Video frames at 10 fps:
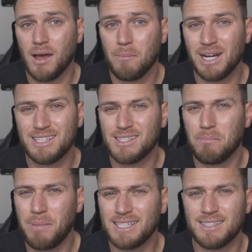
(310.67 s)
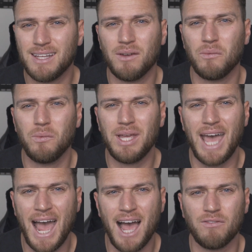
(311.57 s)
but it's the best thing we
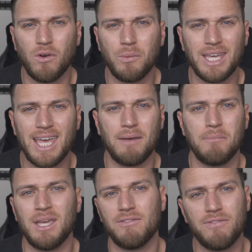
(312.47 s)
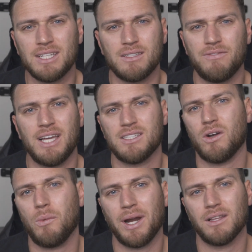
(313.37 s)
have when we can't meet face-to-face
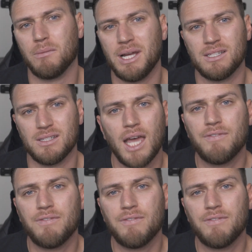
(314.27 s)
on a regular basis.